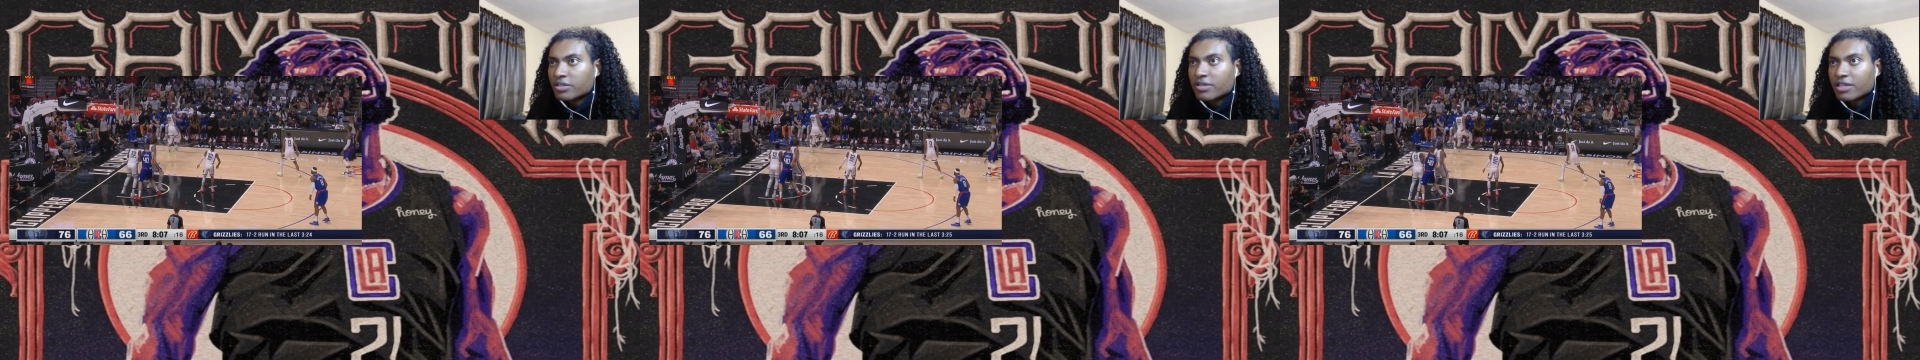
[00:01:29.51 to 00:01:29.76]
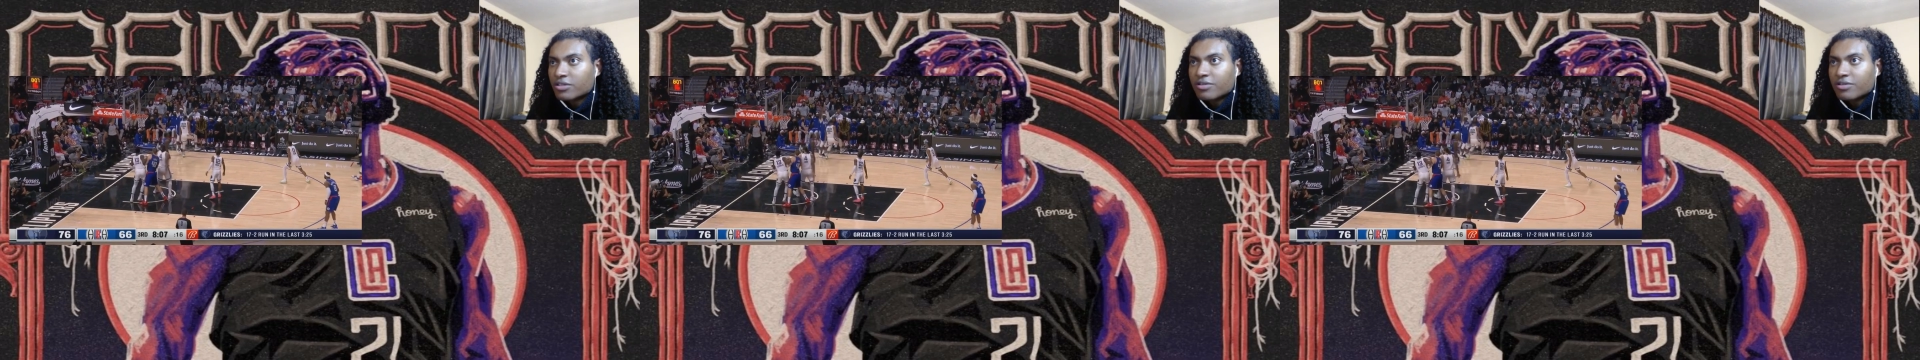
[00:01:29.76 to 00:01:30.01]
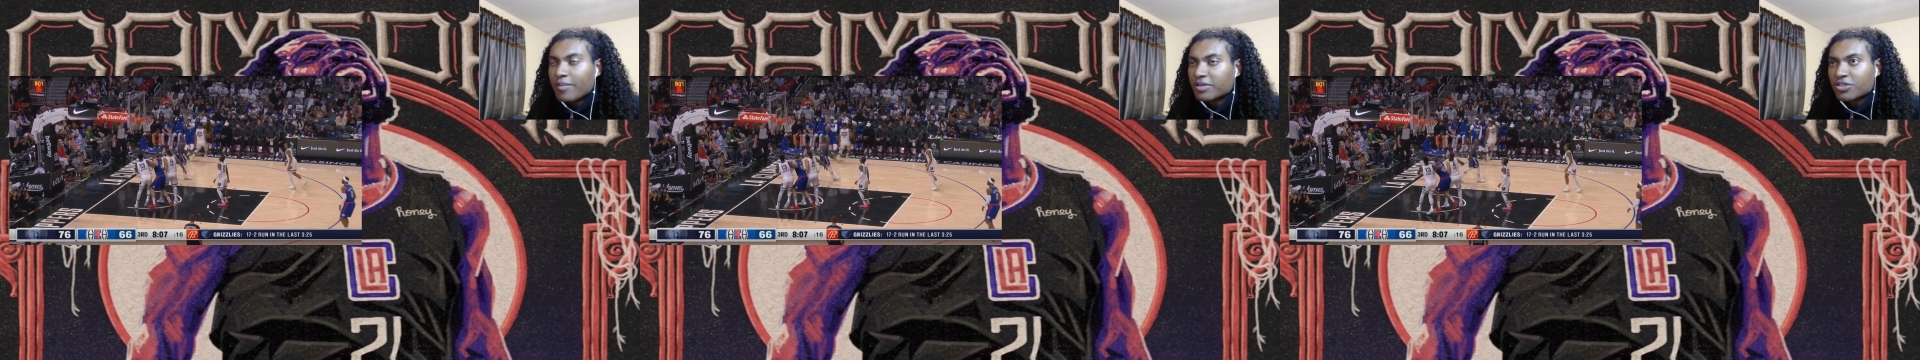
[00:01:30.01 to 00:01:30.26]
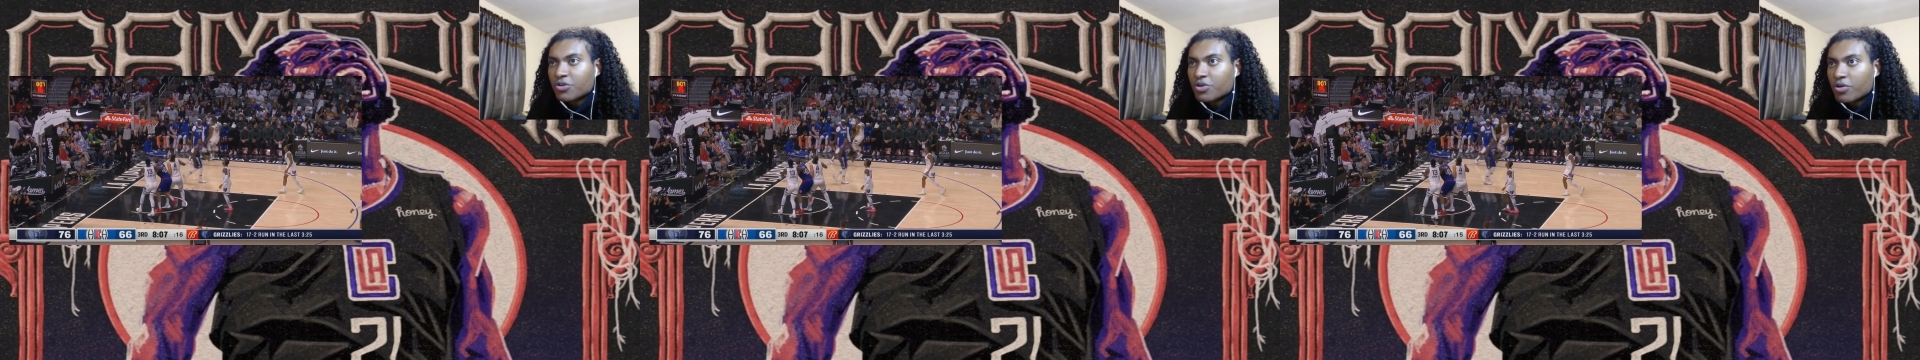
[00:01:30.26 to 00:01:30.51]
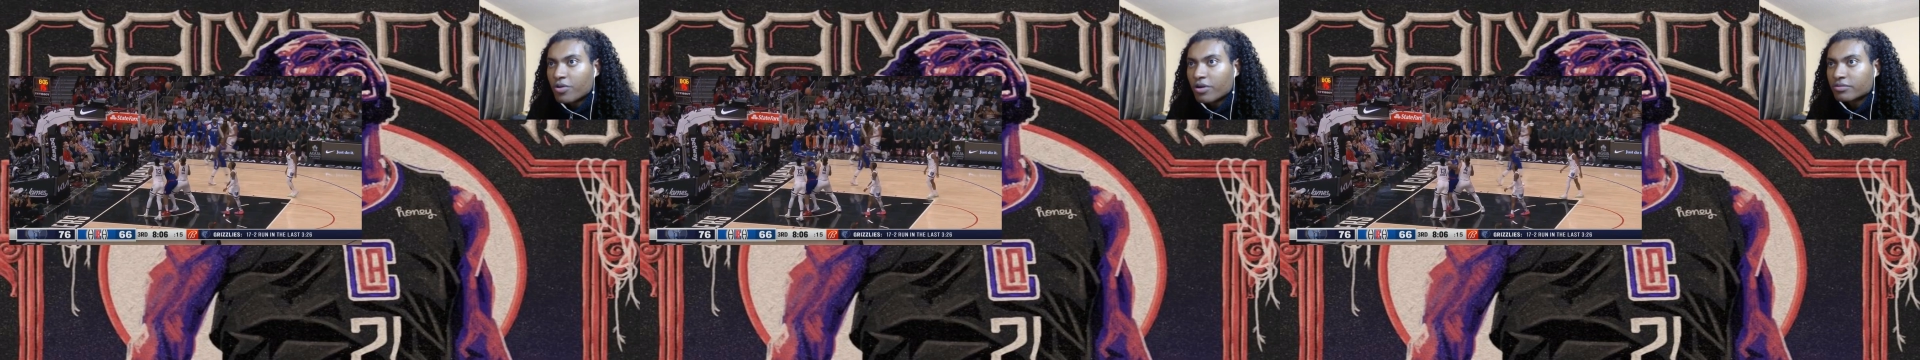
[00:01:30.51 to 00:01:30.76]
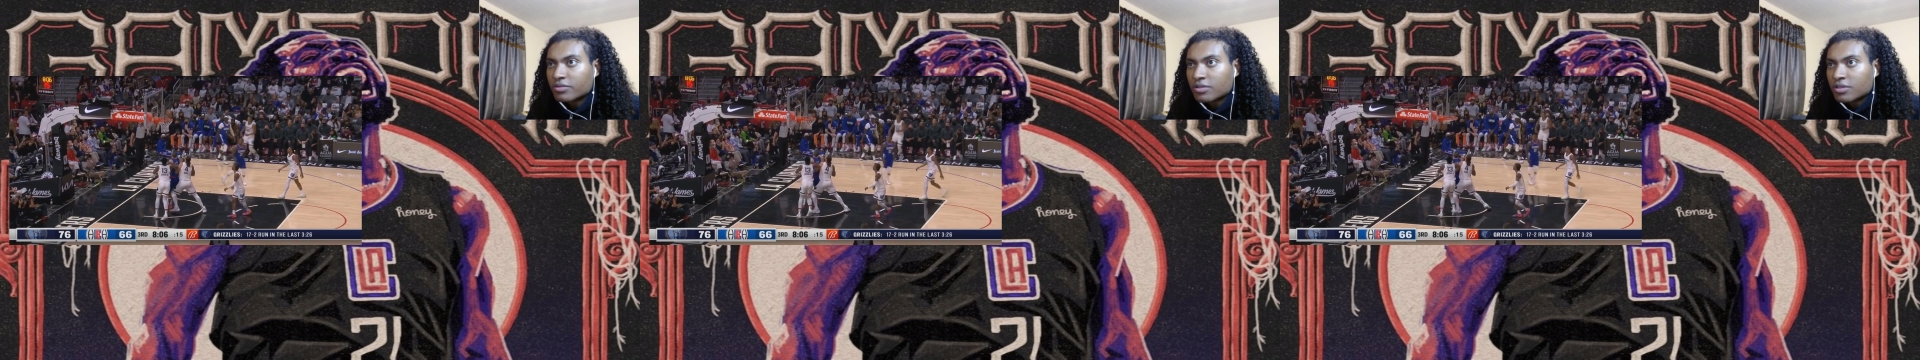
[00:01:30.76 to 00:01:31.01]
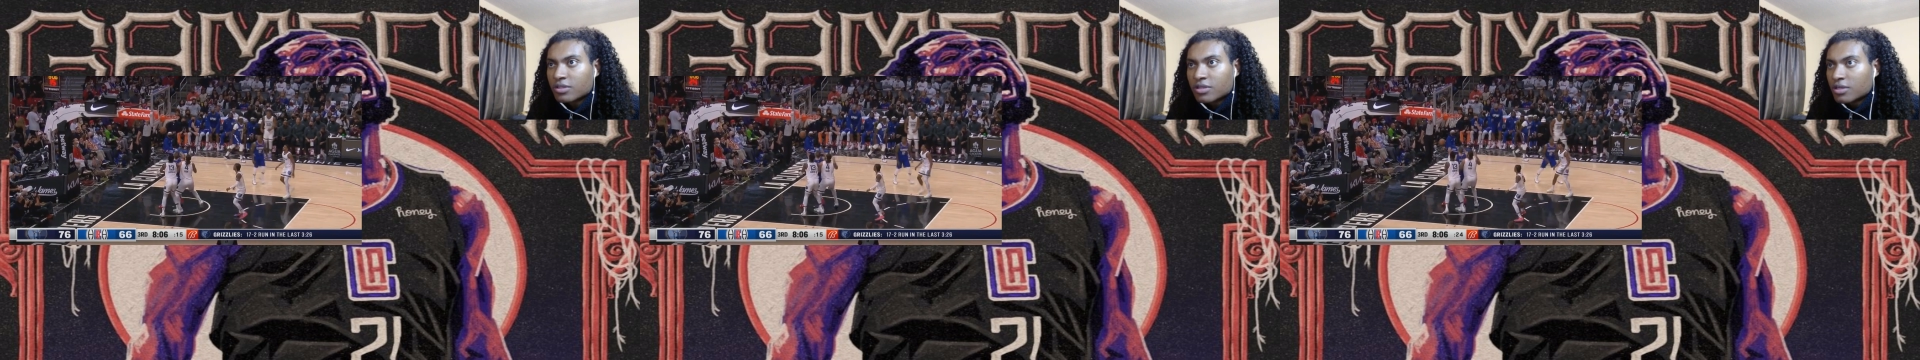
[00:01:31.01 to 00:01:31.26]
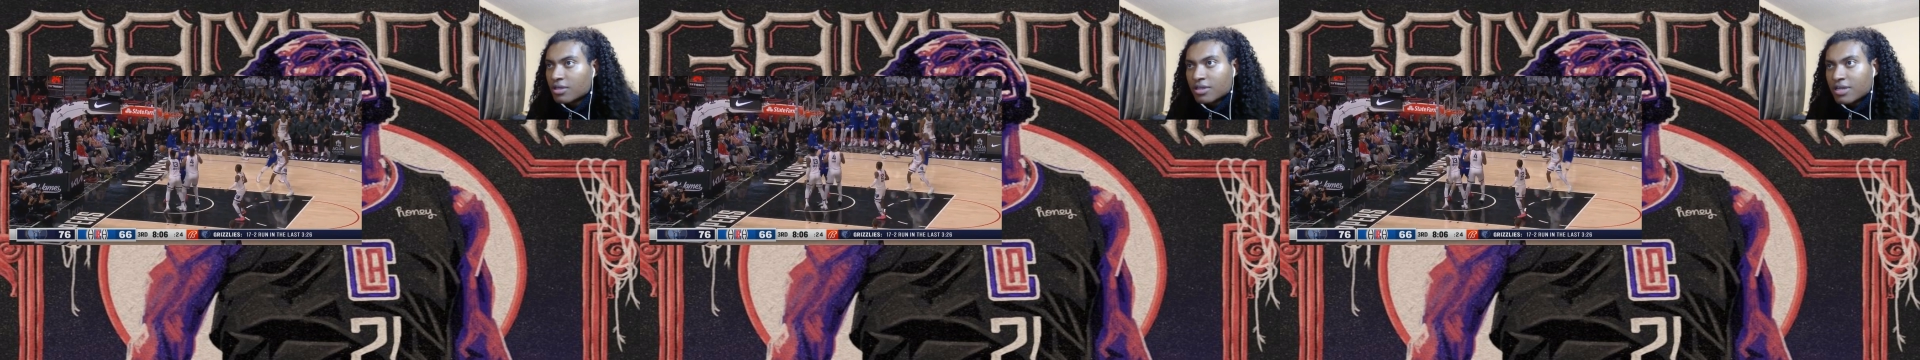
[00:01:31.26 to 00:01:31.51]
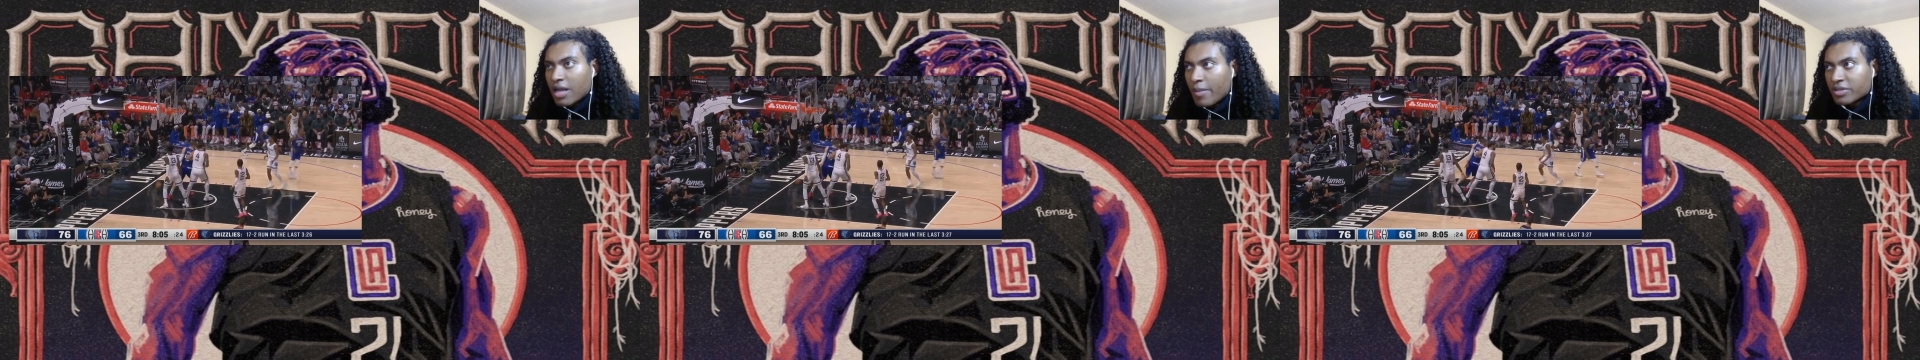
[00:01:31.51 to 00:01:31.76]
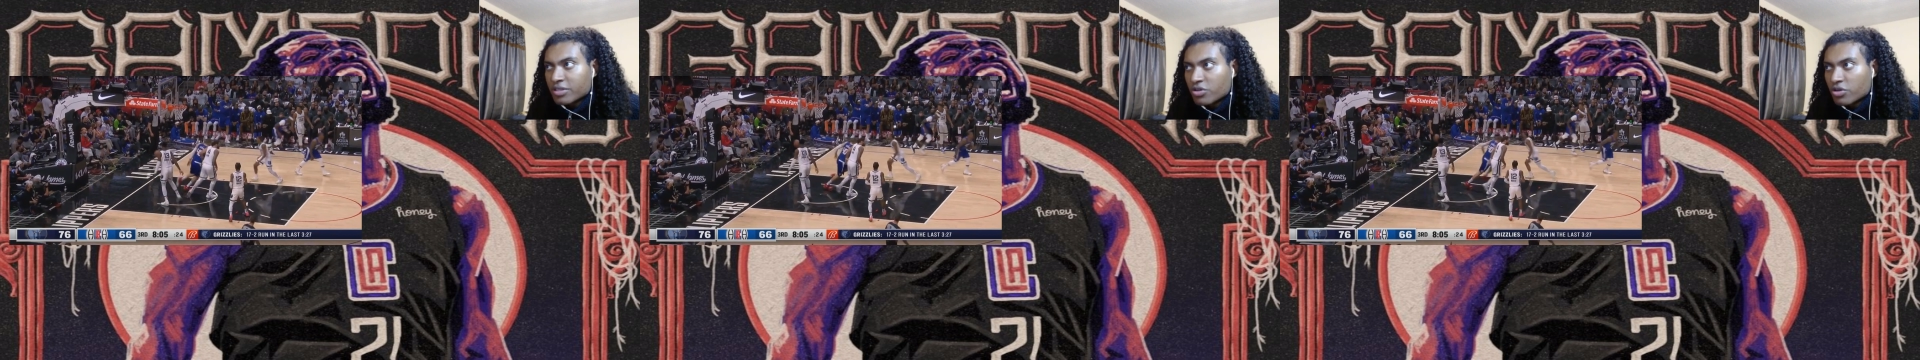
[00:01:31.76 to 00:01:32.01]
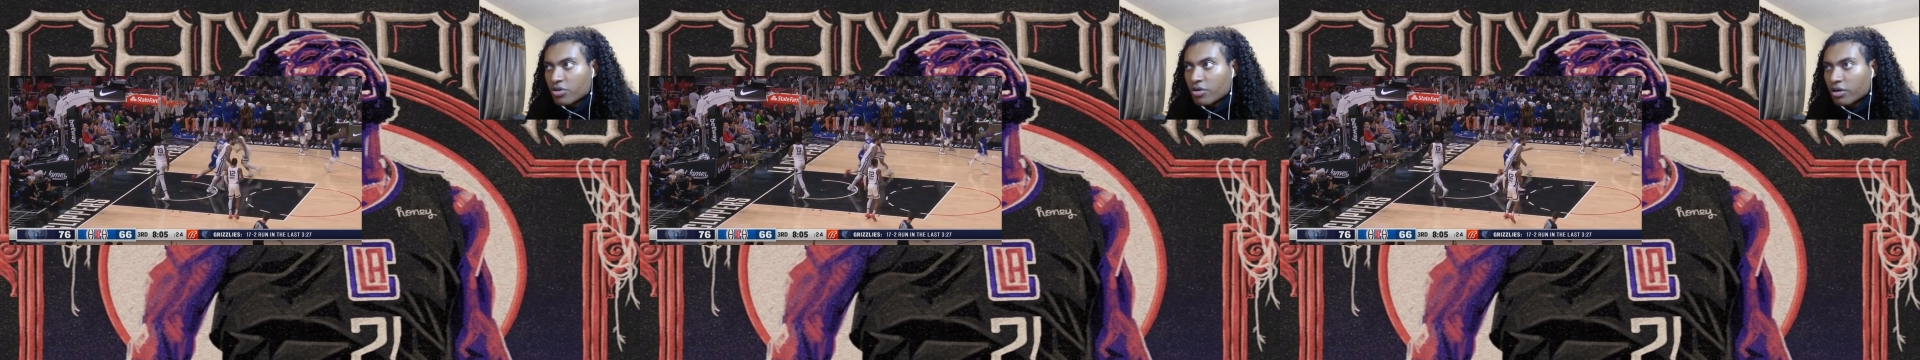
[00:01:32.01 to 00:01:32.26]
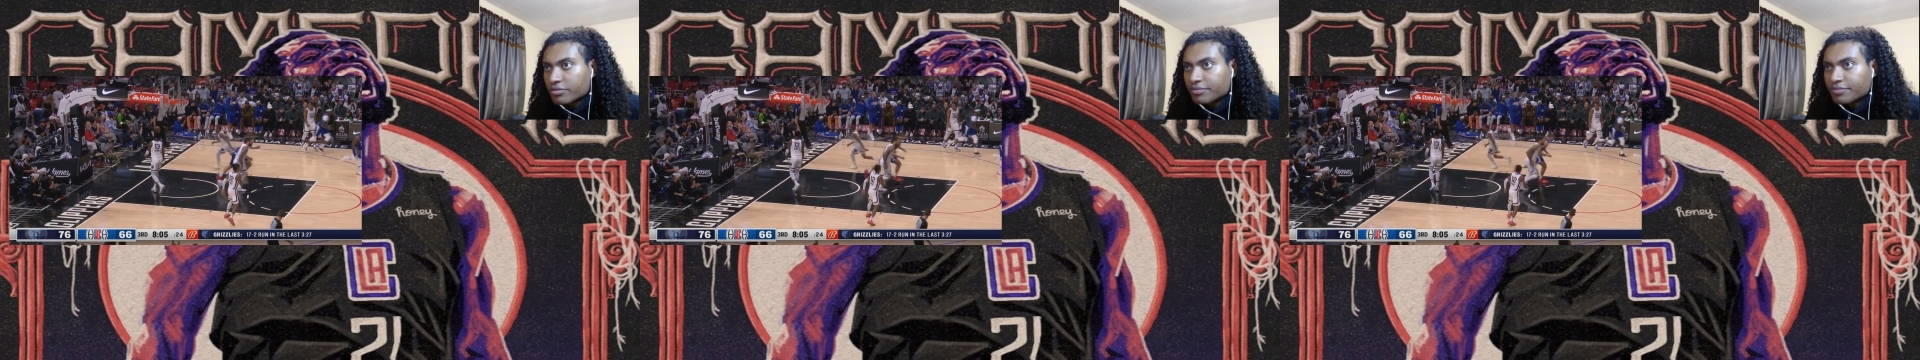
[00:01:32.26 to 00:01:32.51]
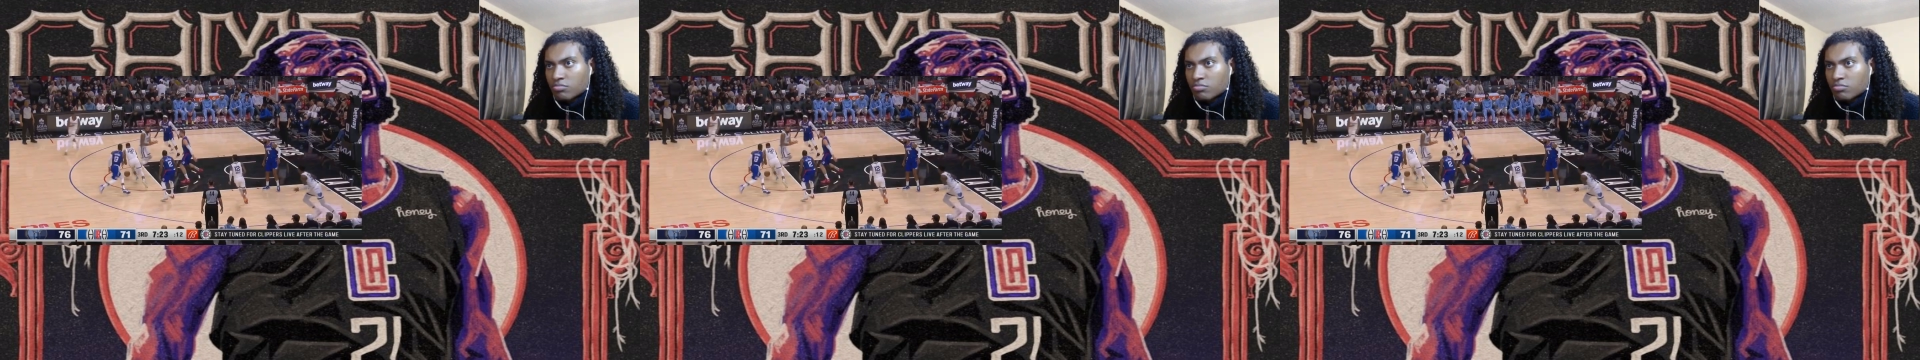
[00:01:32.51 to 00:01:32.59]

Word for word: not not missing two in a row. Not missing two in a row.